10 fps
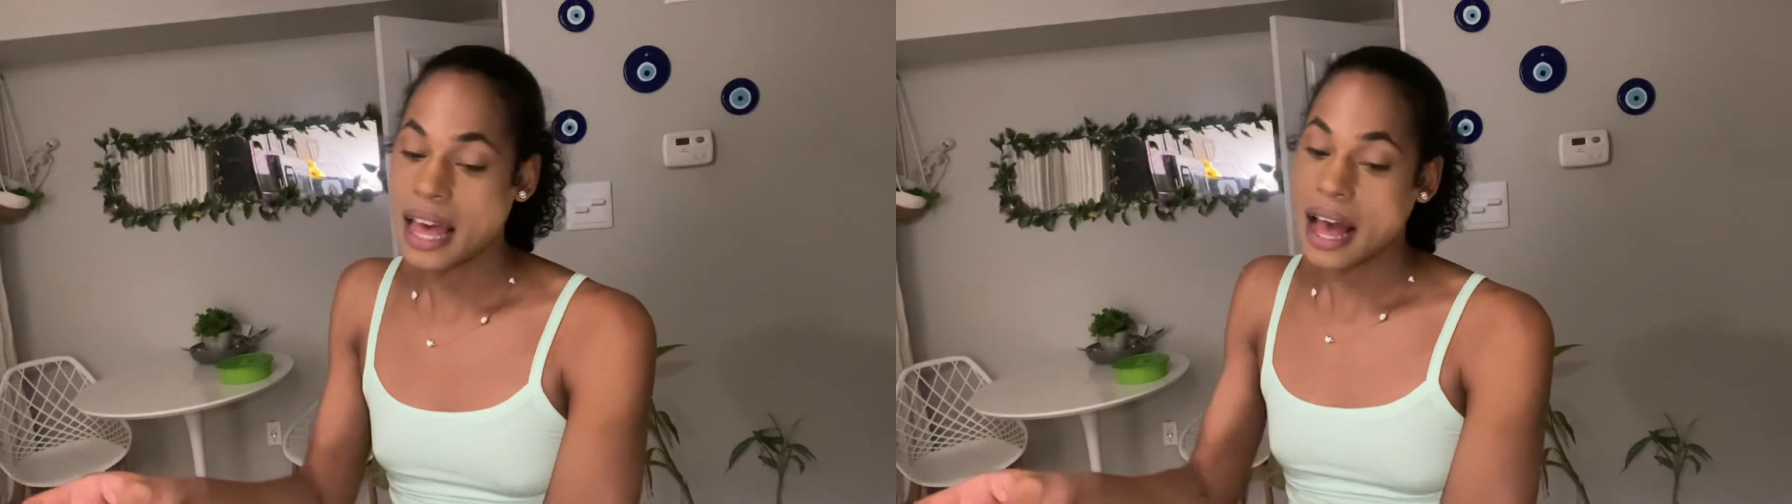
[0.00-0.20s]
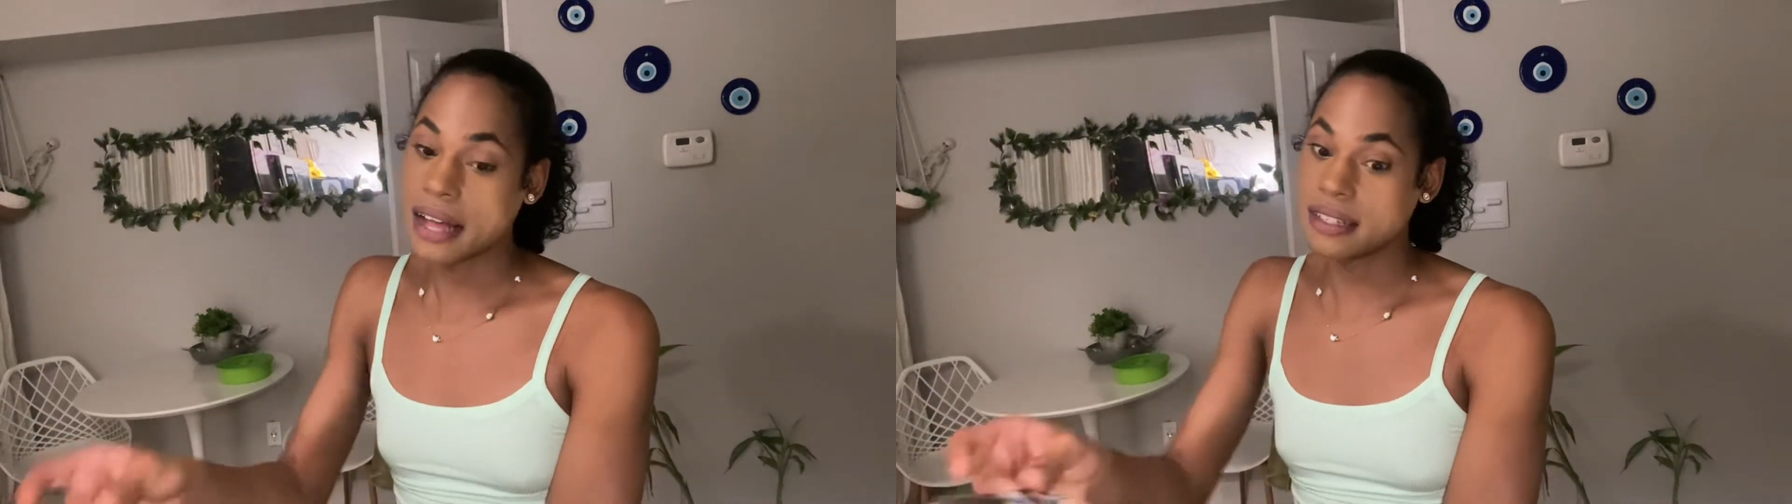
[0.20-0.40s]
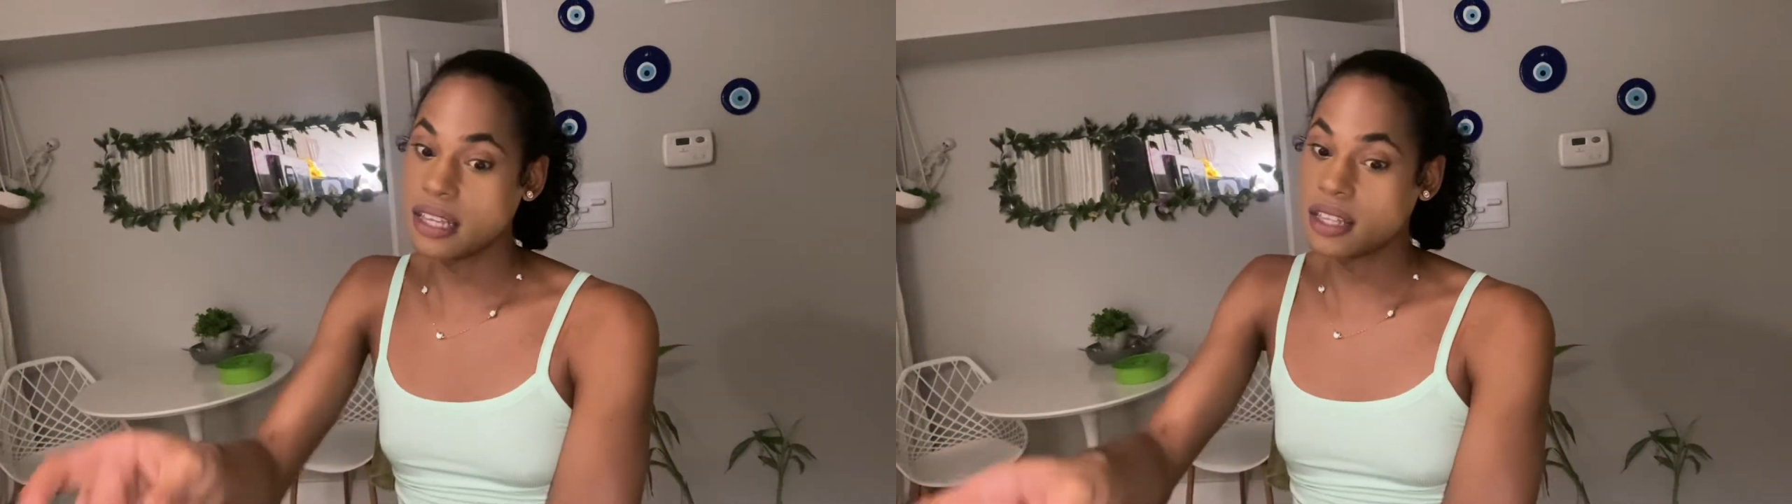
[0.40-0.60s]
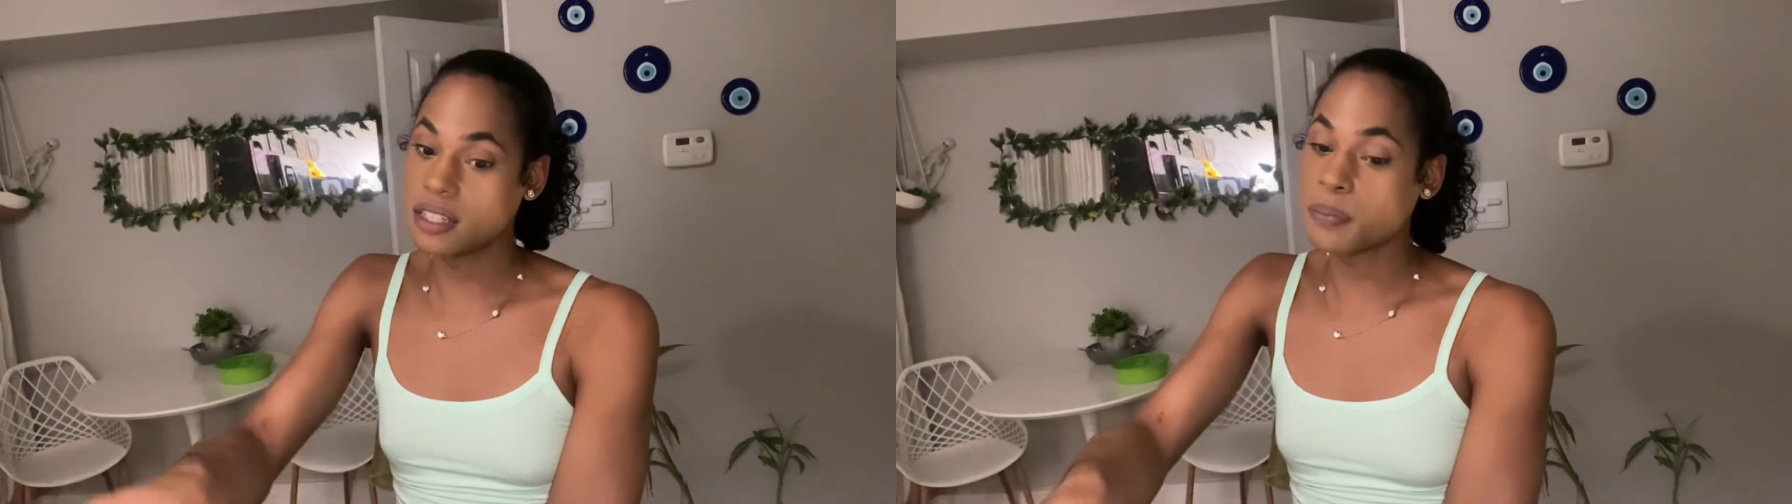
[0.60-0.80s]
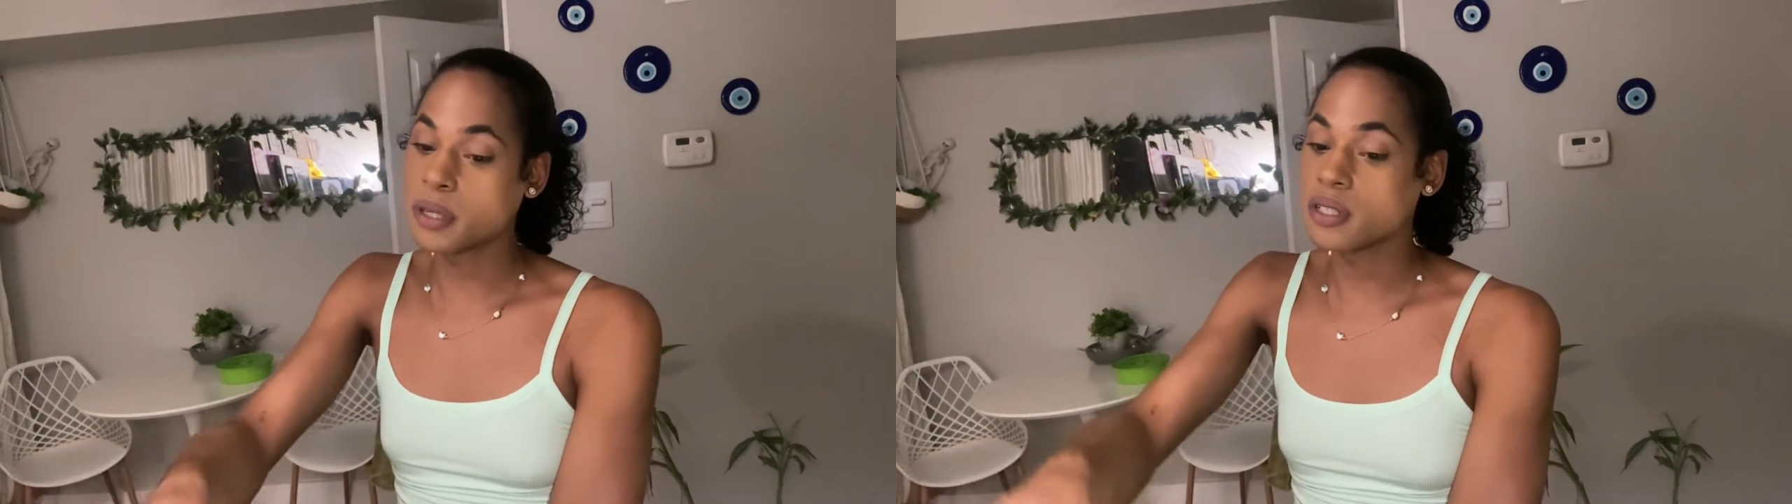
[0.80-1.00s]
I see this
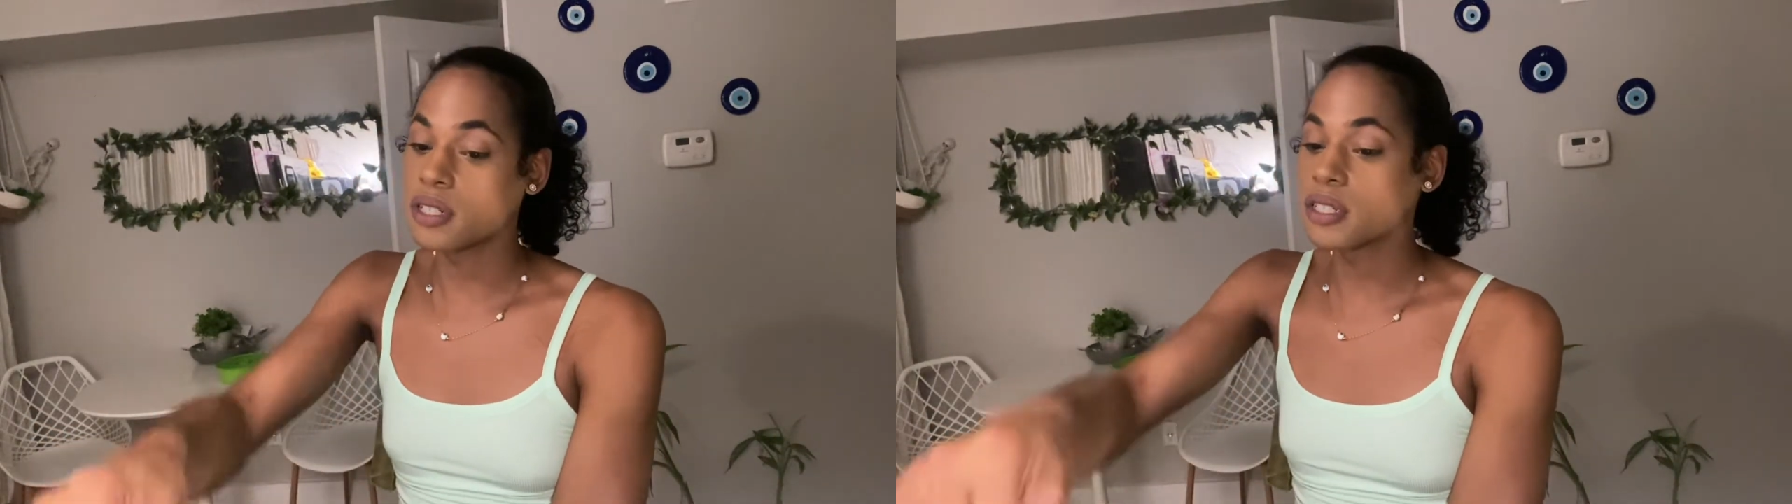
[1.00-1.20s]
person is